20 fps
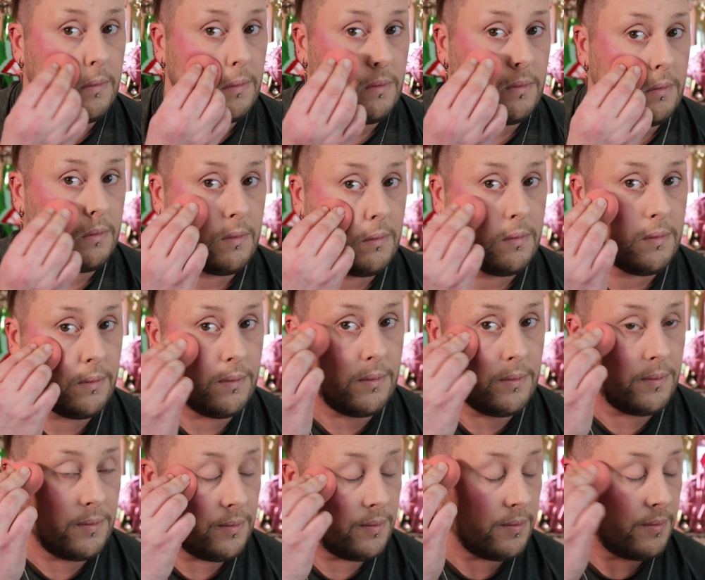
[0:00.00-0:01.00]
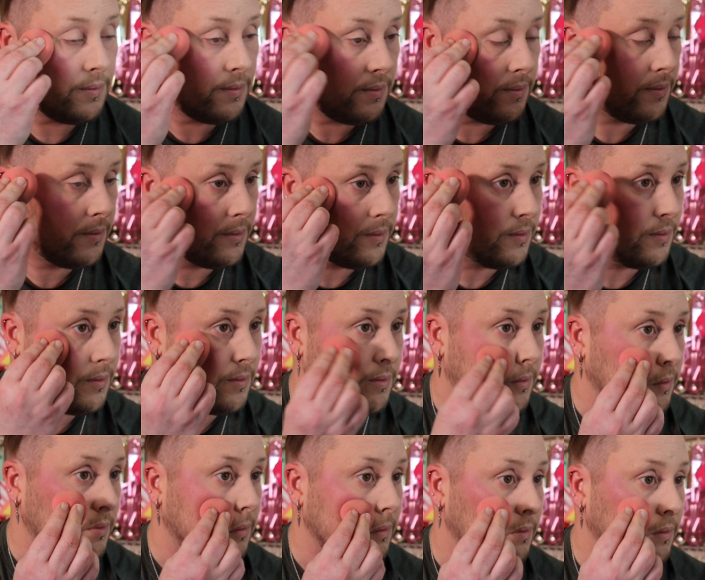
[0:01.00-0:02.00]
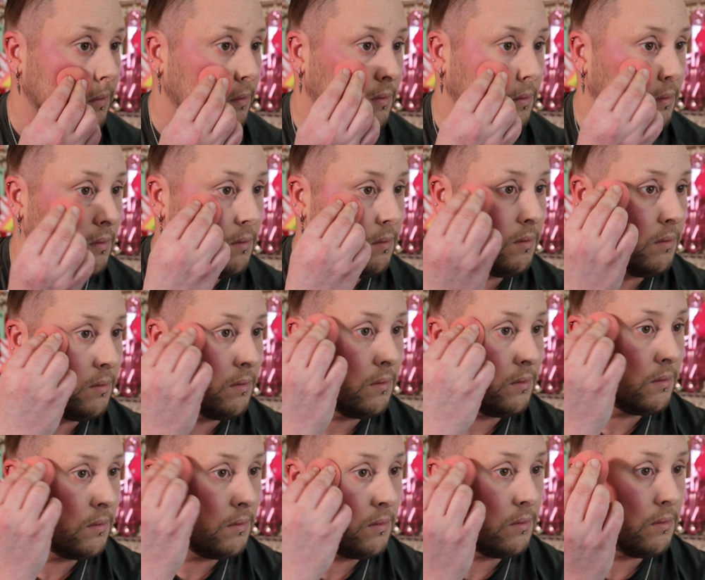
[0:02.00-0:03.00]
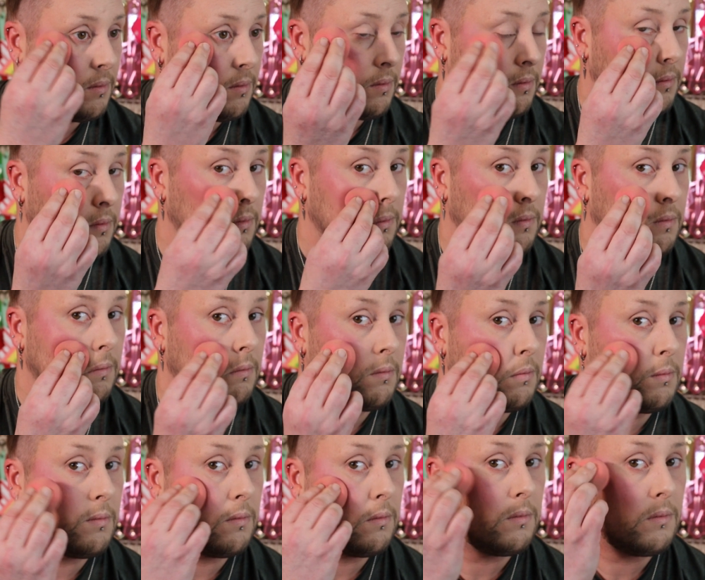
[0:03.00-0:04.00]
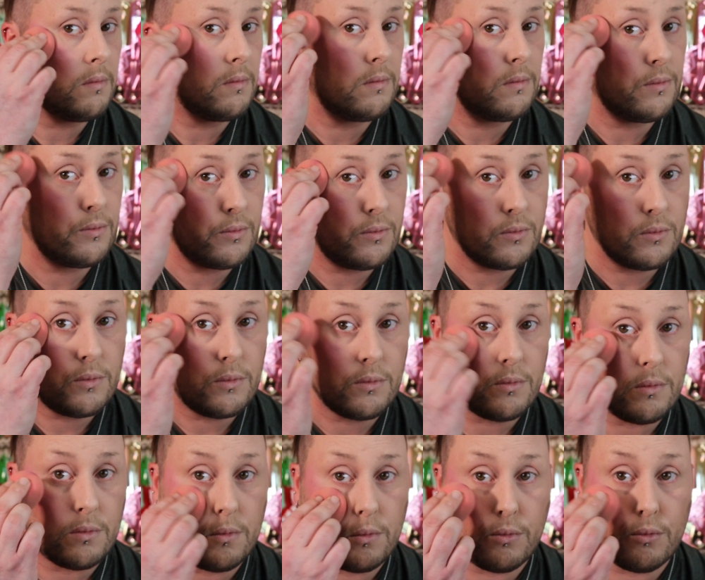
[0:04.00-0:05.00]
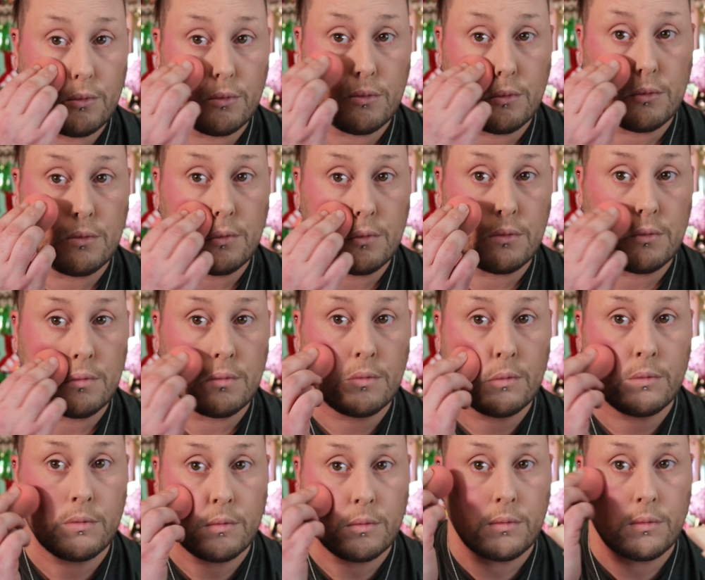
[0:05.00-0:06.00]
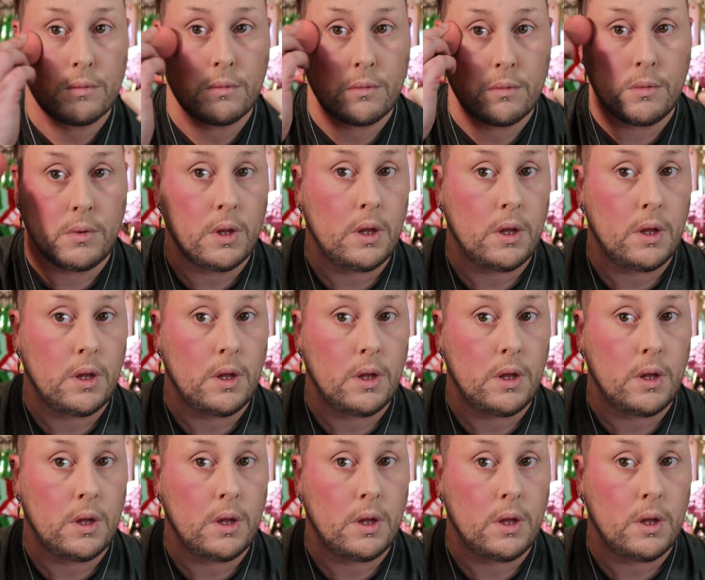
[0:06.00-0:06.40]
[no speech]